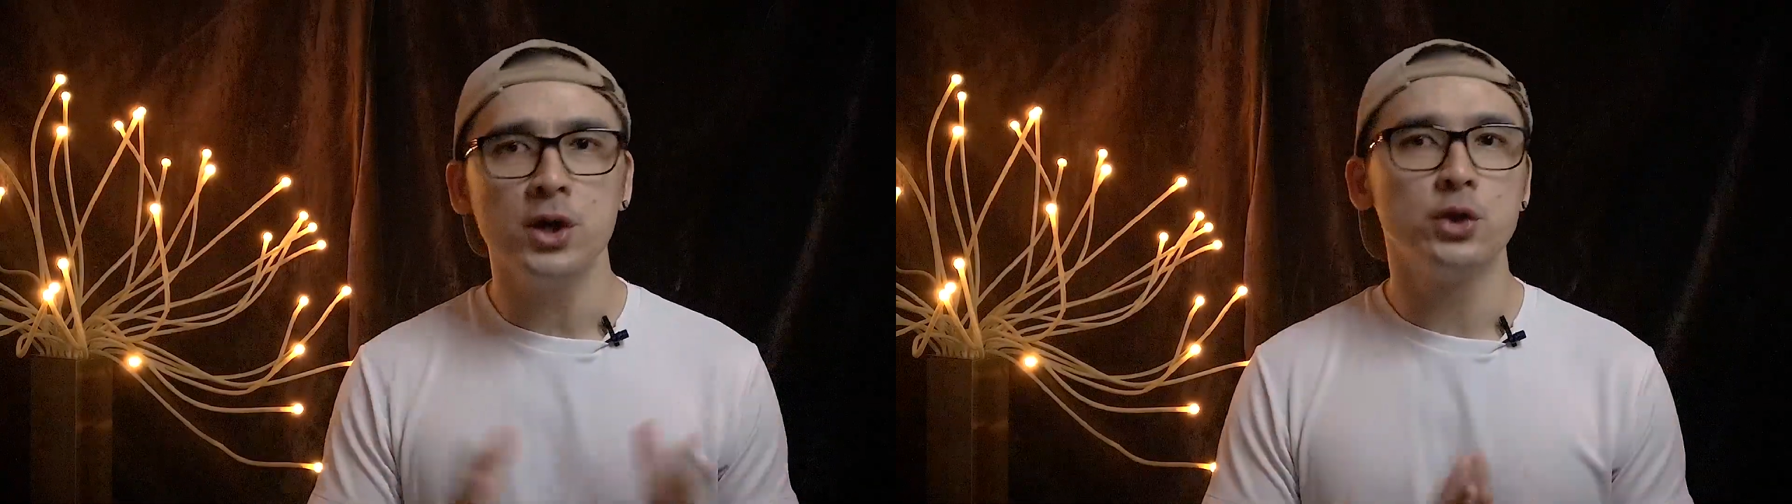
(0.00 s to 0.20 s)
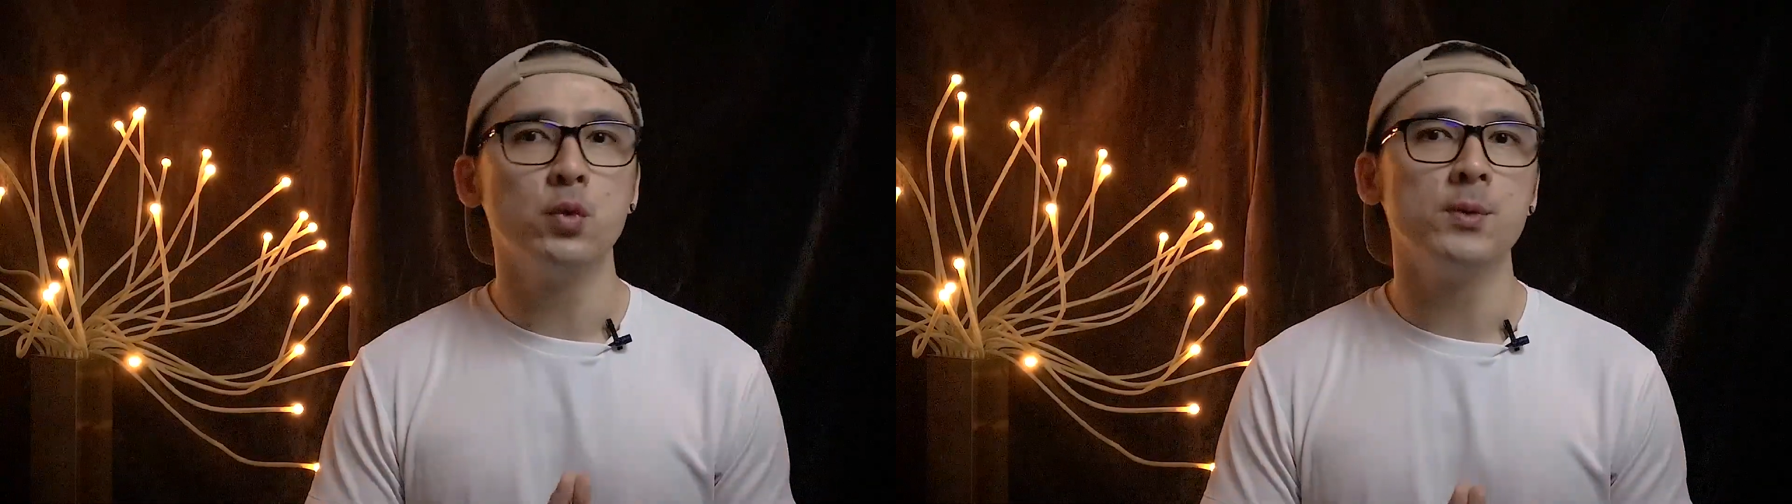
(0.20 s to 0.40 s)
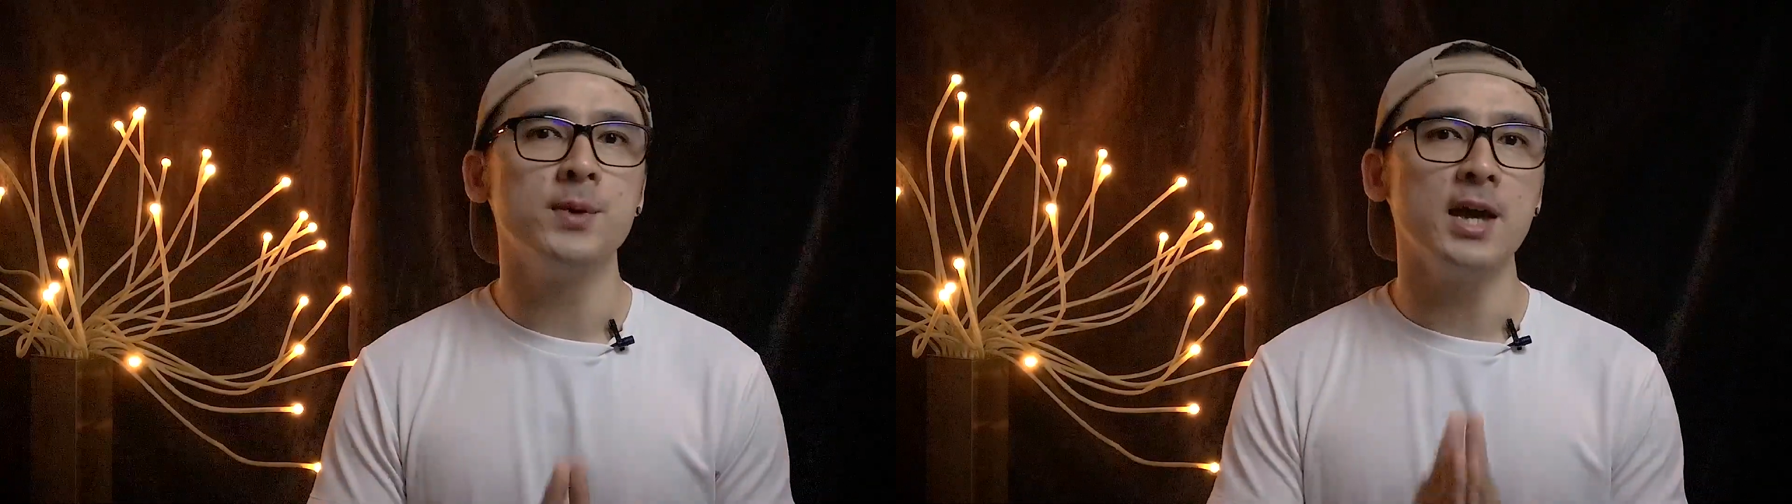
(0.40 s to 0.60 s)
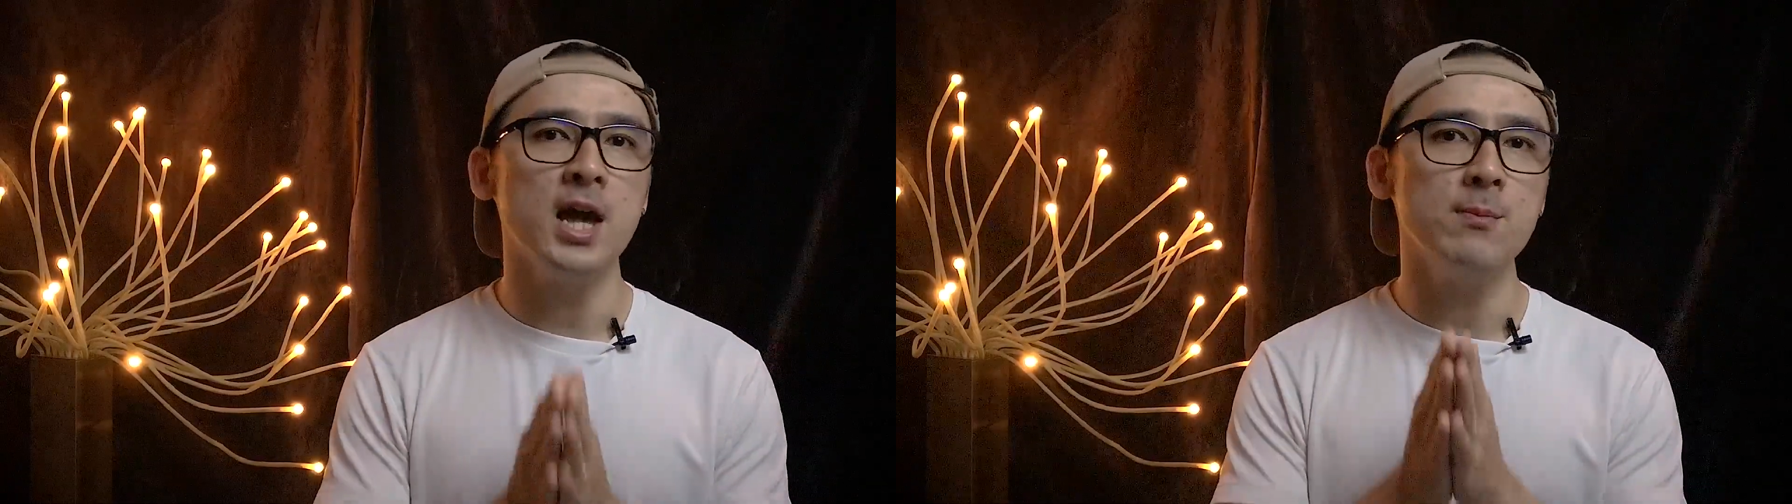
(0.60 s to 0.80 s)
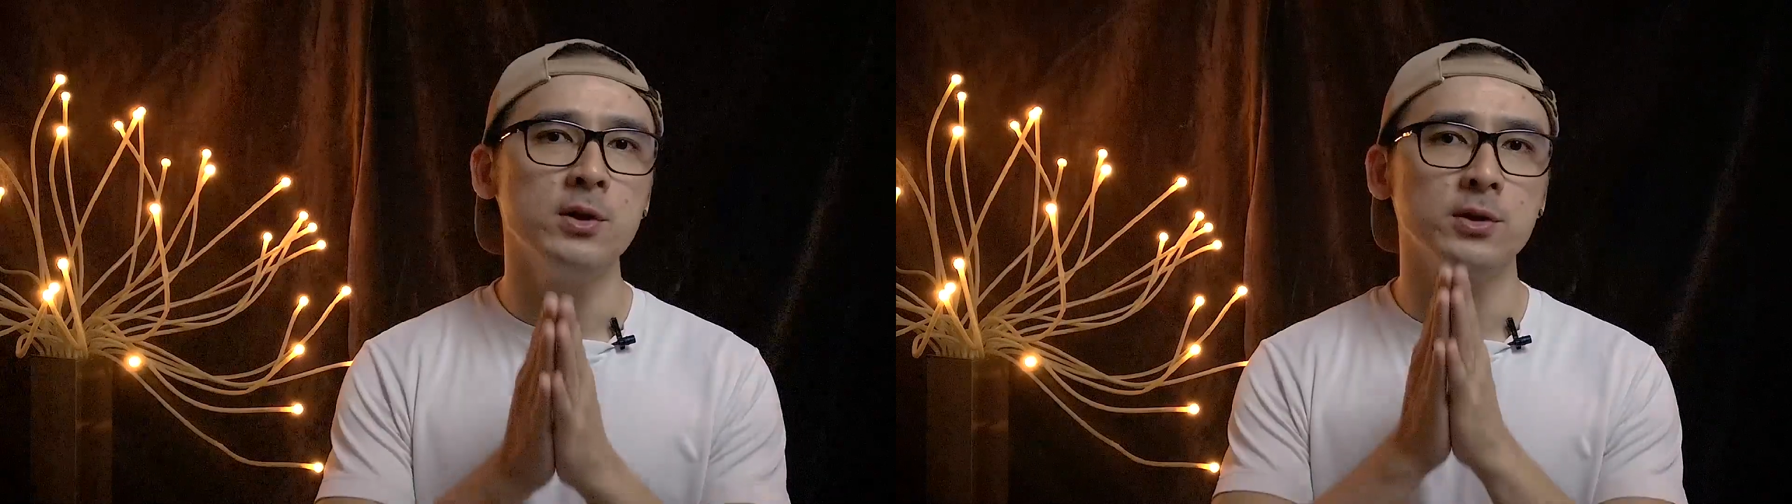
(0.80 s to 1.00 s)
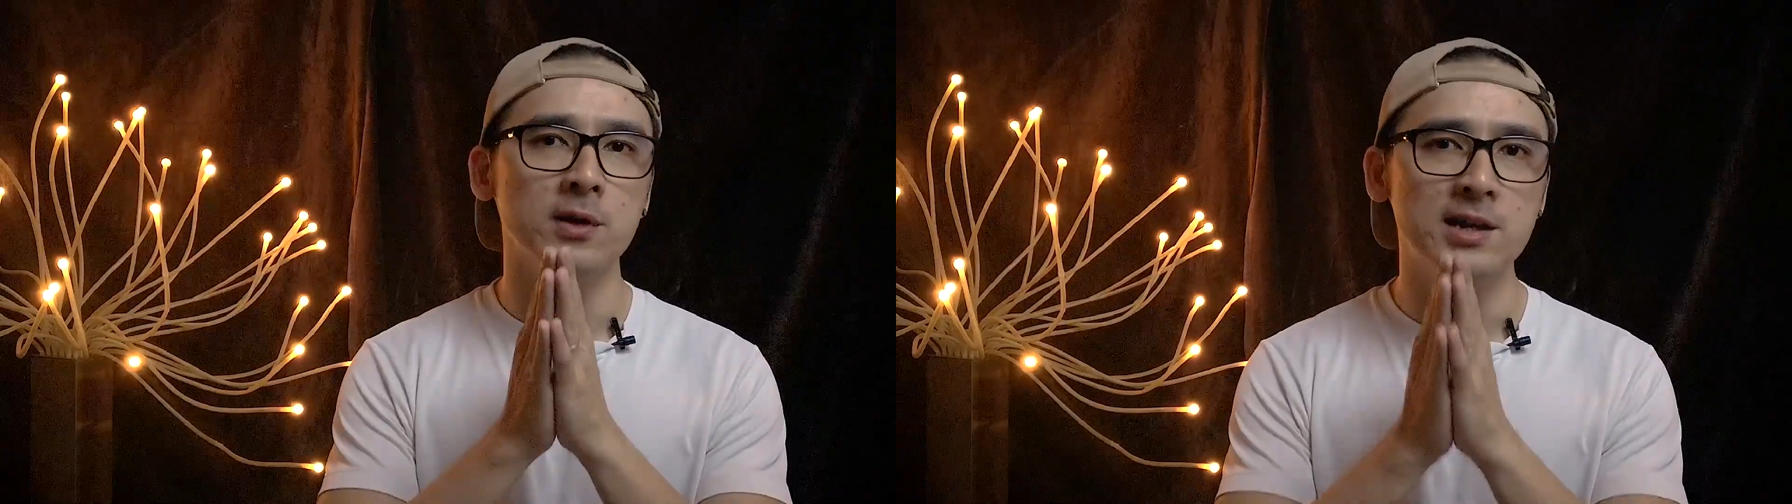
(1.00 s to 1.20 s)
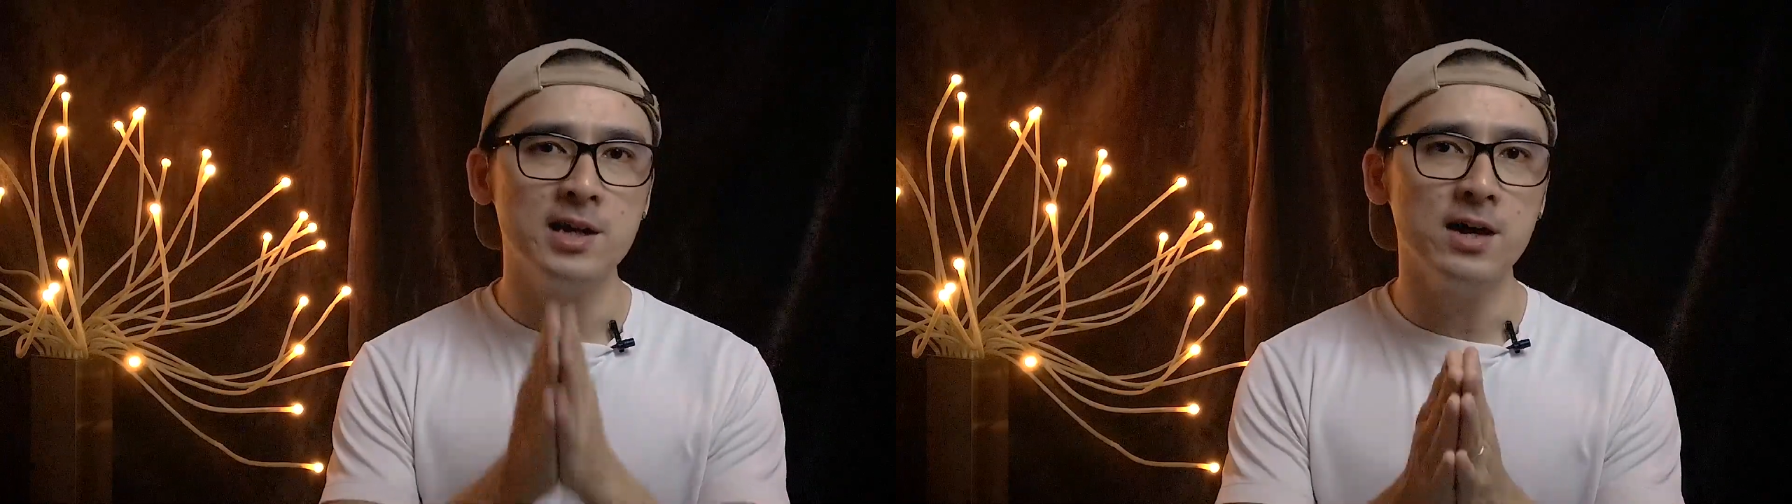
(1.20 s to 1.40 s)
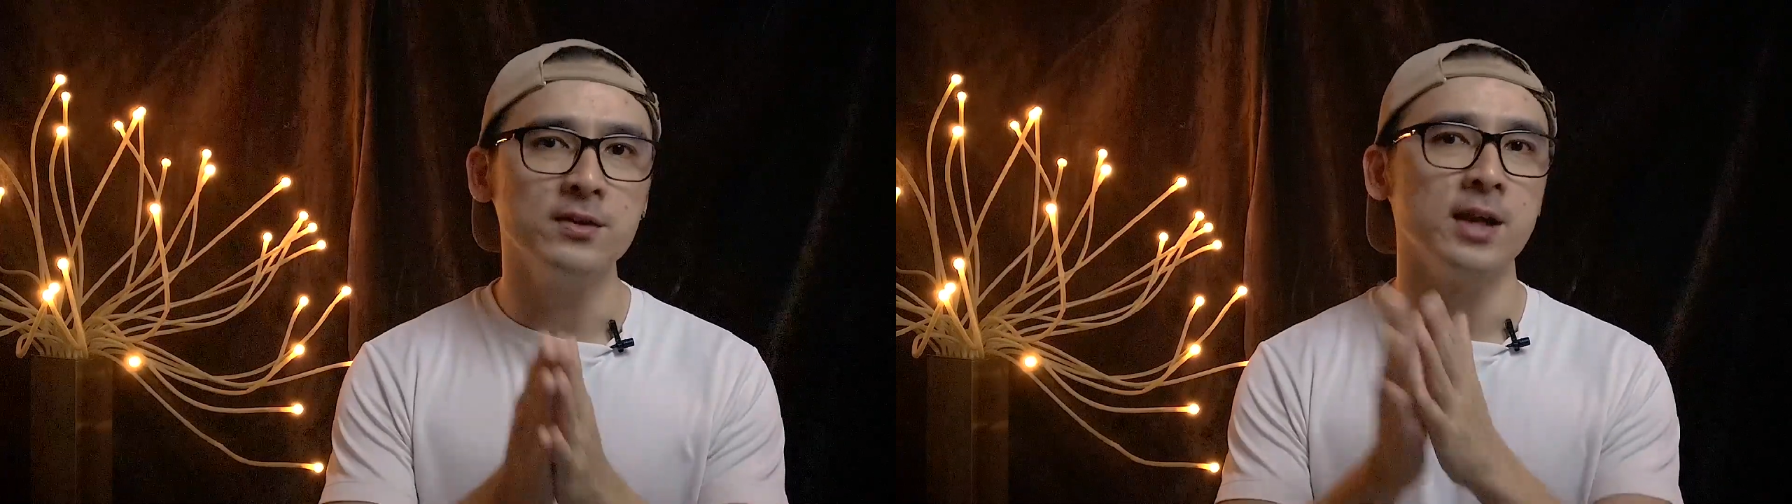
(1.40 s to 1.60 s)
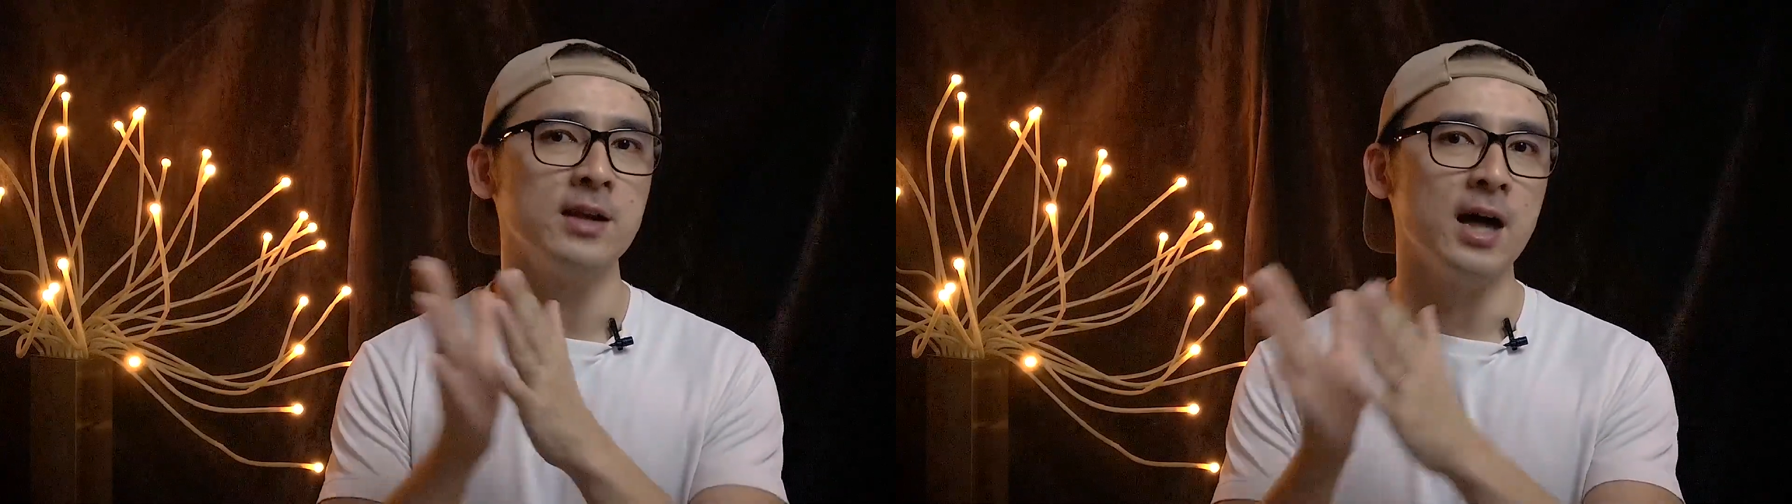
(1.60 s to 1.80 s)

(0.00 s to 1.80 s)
you will be able to learn and